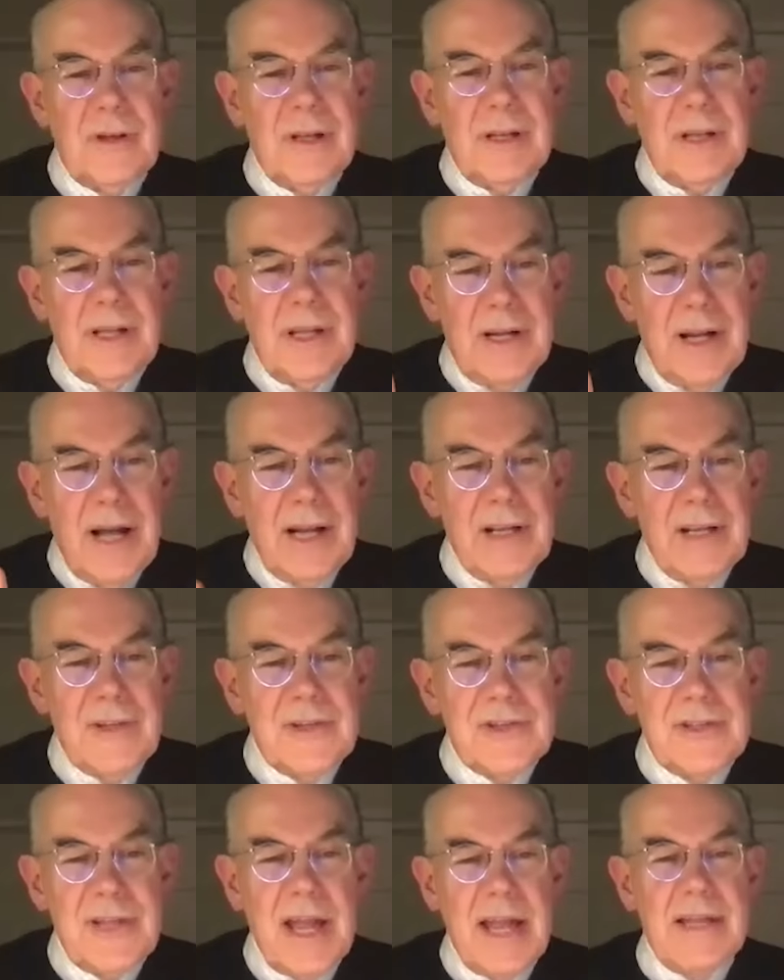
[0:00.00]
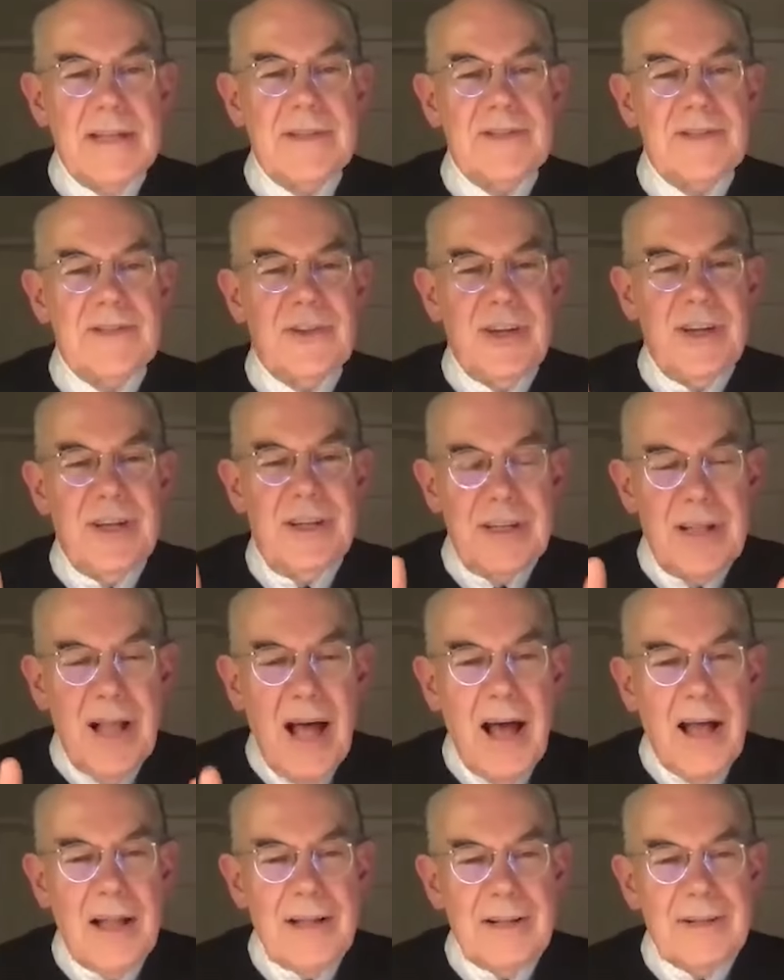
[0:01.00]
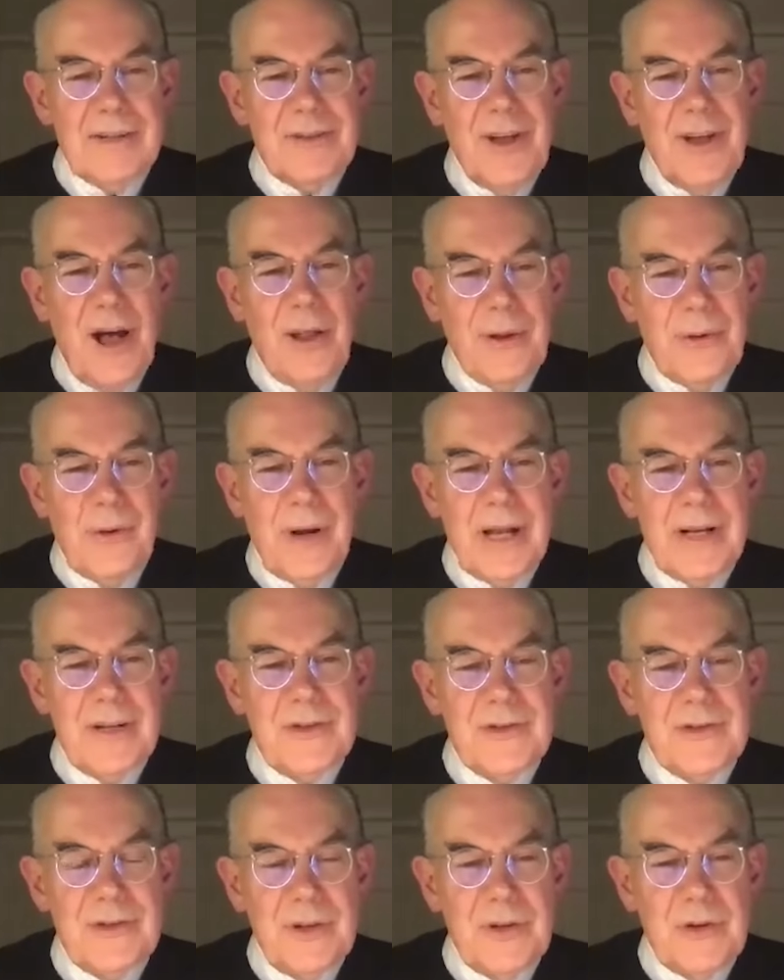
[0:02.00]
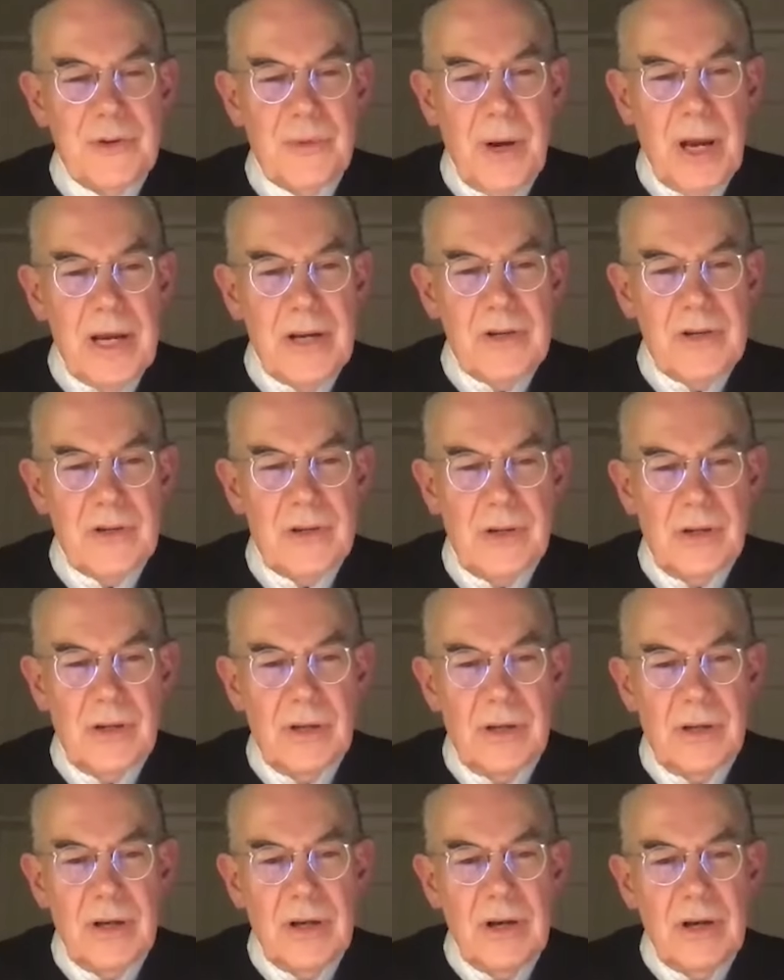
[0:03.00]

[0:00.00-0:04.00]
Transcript: the United States cannot tolerate a situation